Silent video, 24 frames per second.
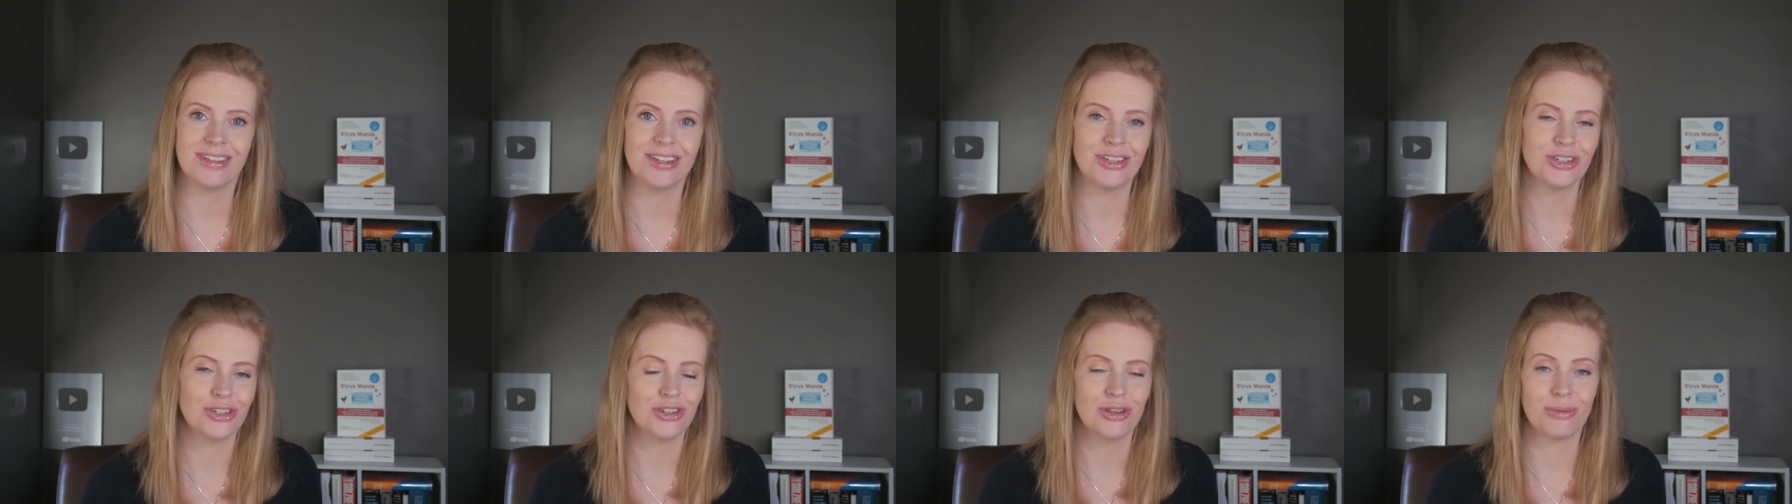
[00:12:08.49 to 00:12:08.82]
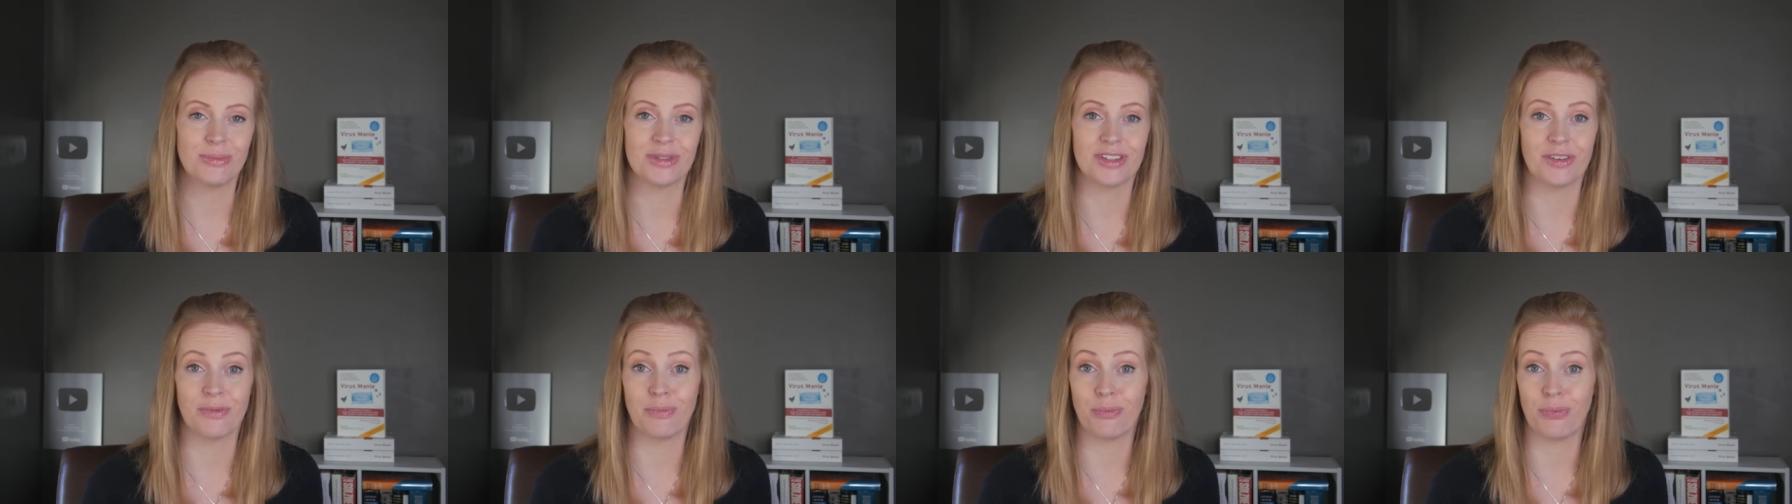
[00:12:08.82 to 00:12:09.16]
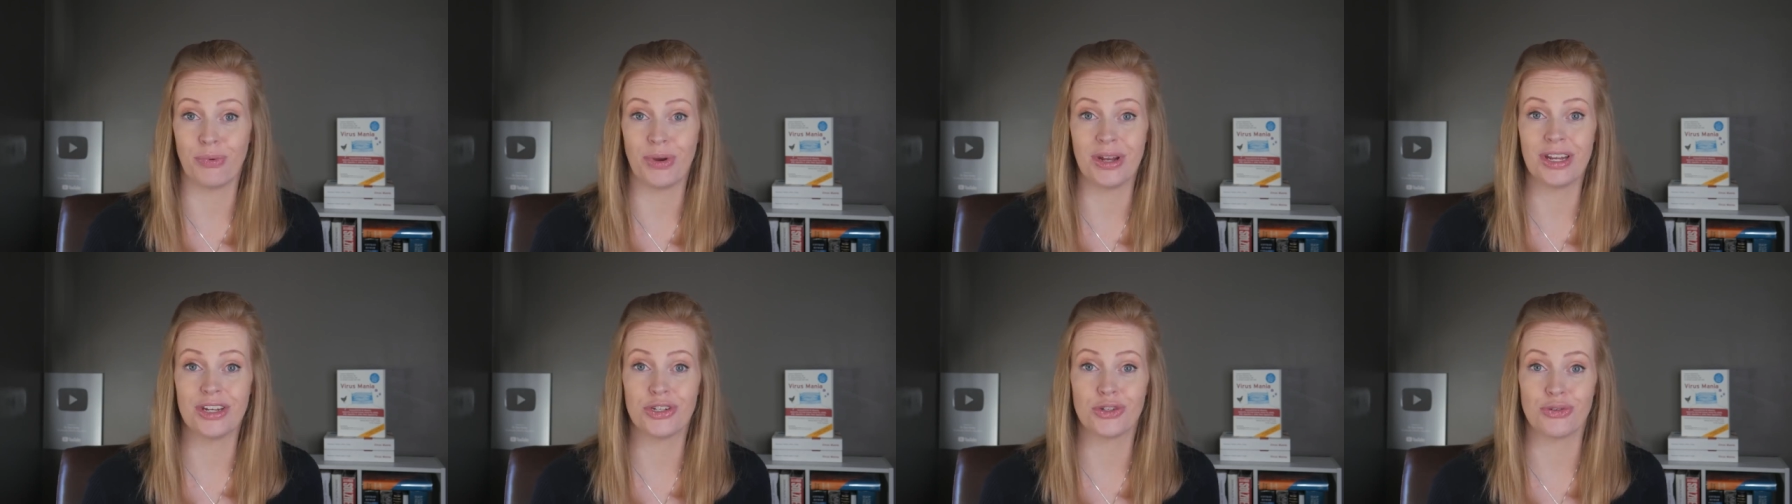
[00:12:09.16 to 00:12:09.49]
in terms of
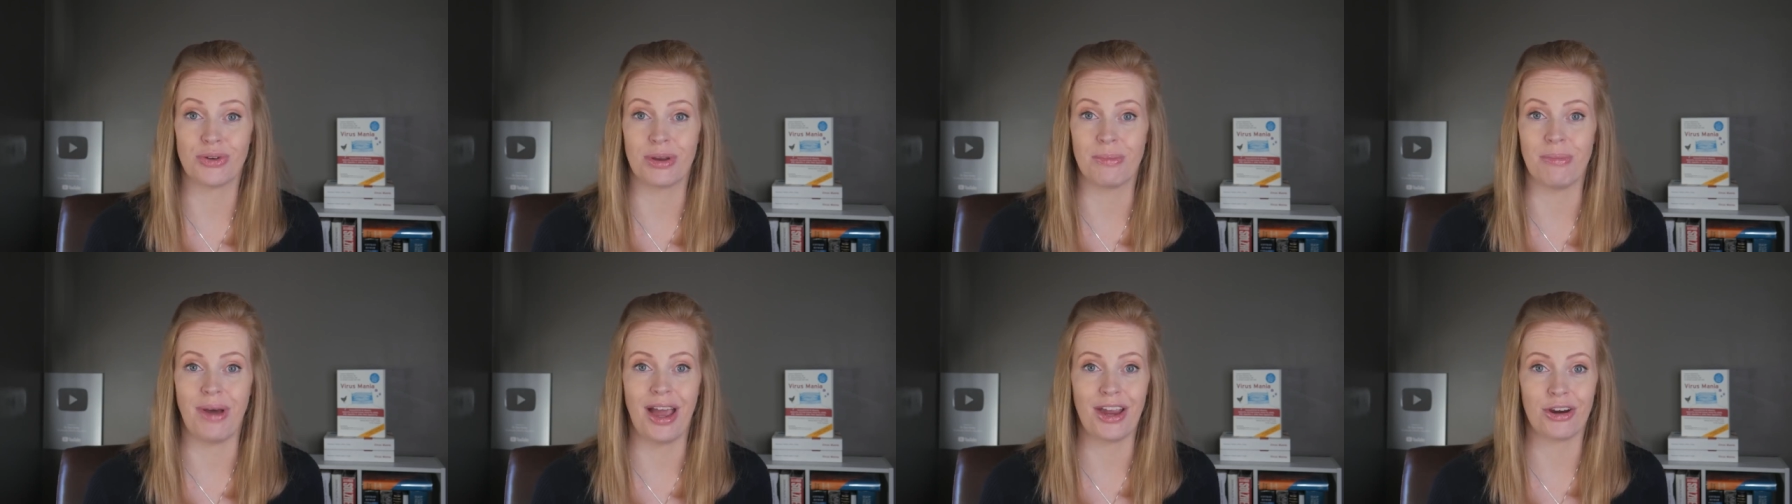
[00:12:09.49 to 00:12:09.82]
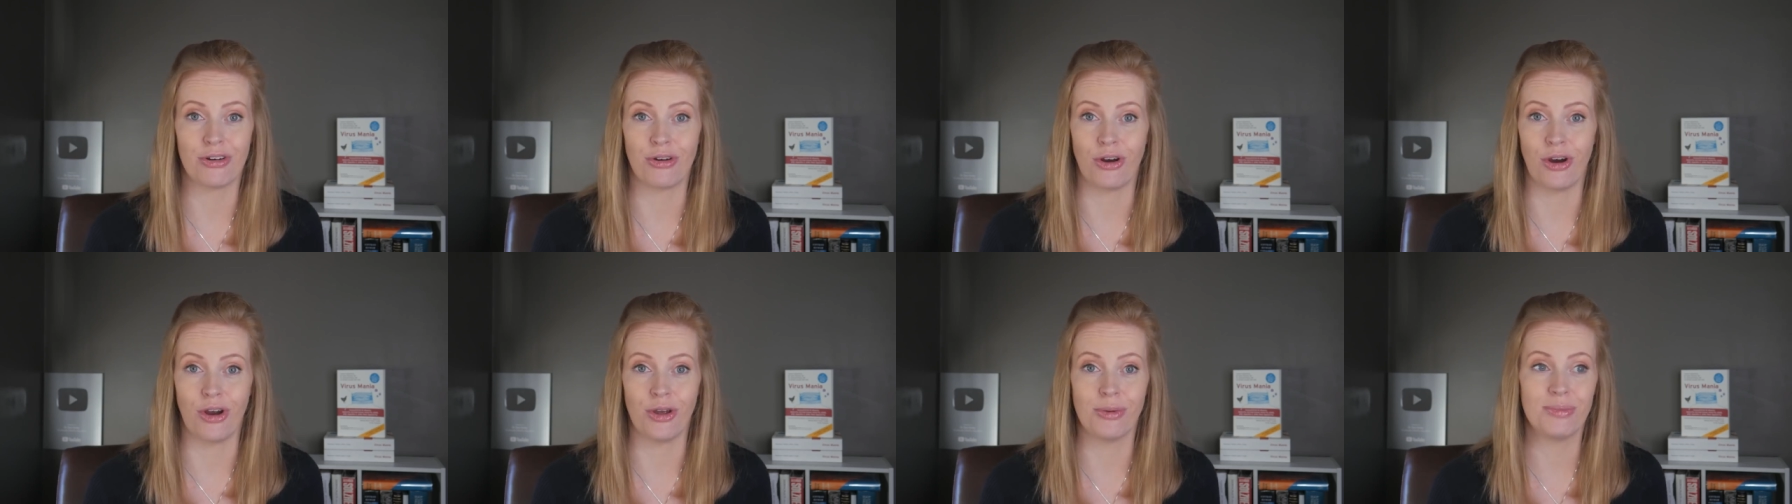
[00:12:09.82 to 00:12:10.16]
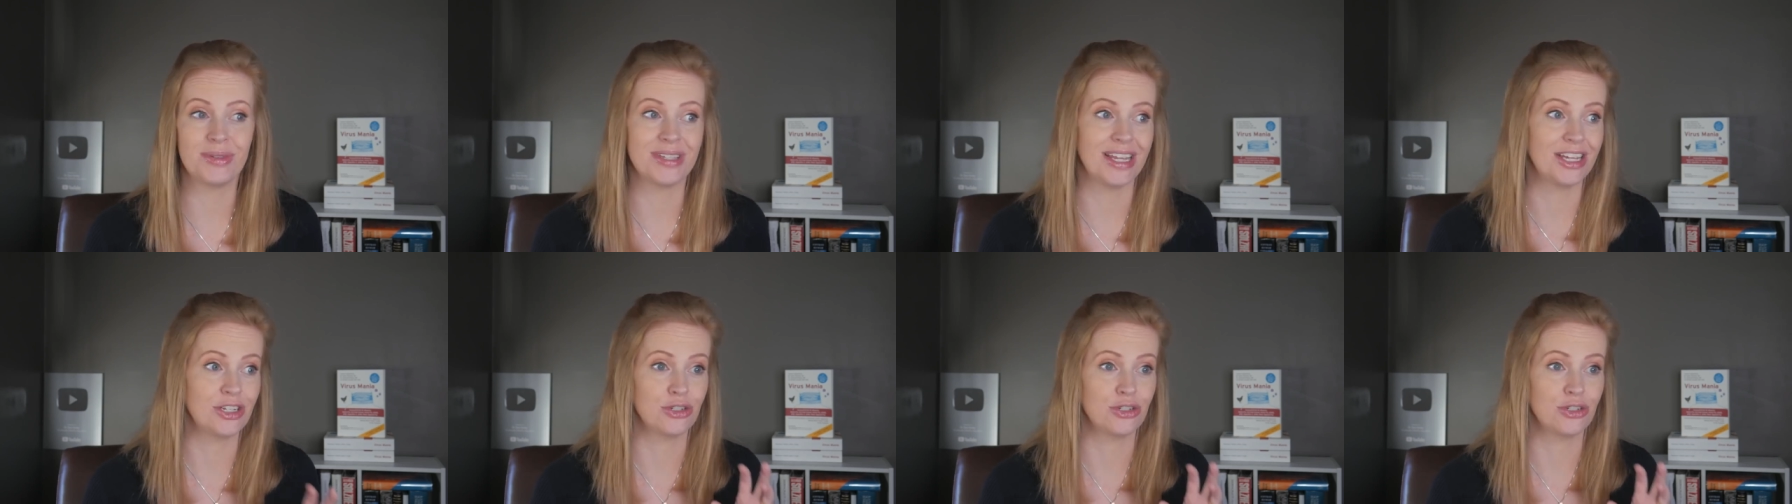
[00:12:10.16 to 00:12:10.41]
predatory microbes.